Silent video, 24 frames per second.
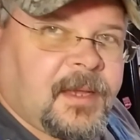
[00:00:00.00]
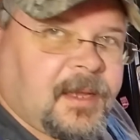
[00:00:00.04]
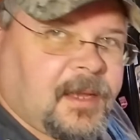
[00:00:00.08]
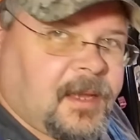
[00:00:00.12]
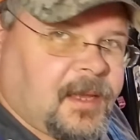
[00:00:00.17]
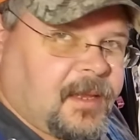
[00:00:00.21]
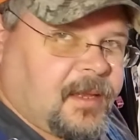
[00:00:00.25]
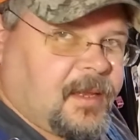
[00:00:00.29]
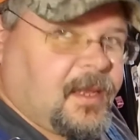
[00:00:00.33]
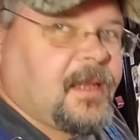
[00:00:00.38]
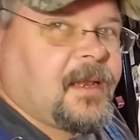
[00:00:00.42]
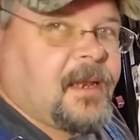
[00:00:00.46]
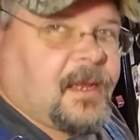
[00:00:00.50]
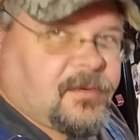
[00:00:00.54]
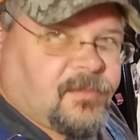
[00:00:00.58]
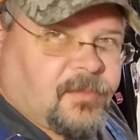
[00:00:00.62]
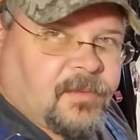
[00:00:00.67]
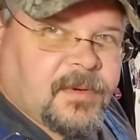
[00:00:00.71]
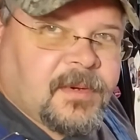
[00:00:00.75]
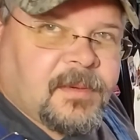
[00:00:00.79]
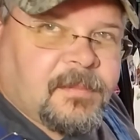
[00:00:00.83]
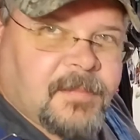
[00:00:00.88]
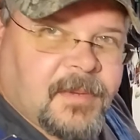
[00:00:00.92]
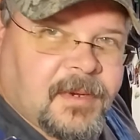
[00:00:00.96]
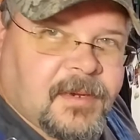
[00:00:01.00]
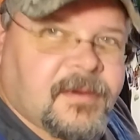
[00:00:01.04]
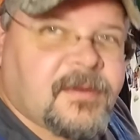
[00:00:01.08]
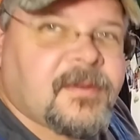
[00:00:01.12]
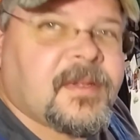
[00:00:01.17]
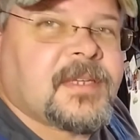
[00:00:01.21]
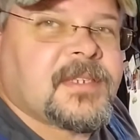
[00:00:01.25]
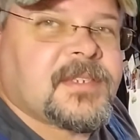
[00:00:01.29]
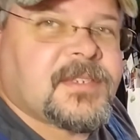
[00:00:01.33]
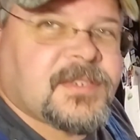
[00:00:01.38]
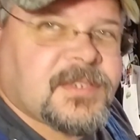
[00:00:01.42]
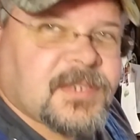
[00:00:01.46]
And that's real butter,
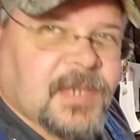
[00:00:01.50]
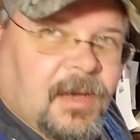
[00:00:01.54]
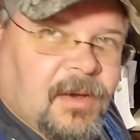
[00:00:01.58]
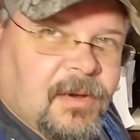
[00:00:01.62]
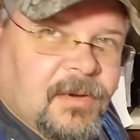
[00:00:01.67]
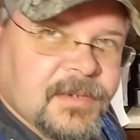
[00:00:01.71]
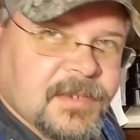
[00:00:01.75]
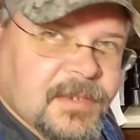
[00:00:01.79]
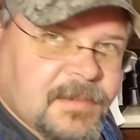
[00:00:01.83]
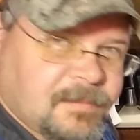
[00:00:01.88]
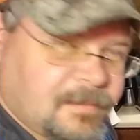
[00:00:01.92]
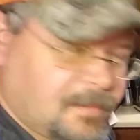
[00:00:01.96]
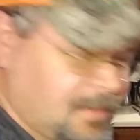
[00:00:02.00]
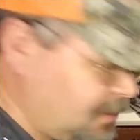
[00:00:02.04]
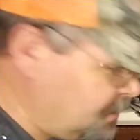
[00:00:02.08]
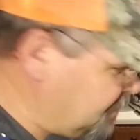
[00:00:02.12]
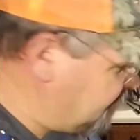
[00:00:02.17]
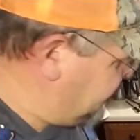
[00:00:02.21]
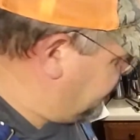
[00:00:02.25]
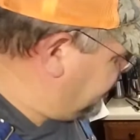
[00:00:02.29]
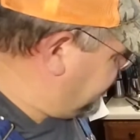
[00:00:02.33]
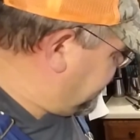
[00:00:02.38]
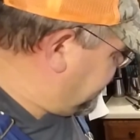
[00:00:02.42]
that's salted butter, people.